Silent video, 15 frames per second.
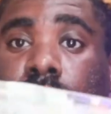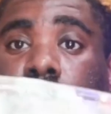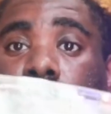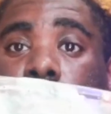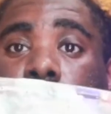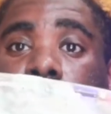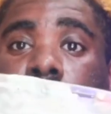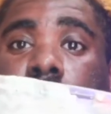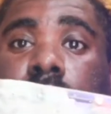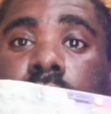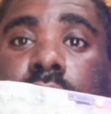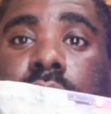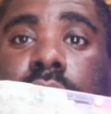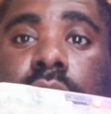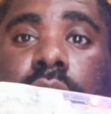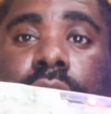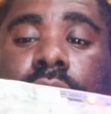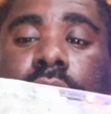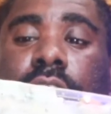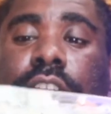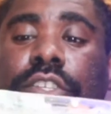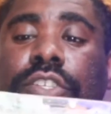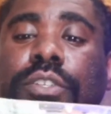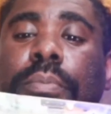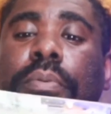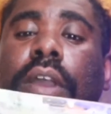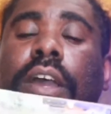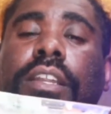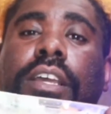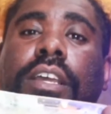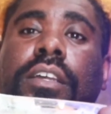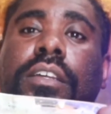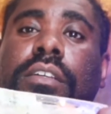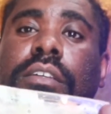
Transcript: So here is the finished product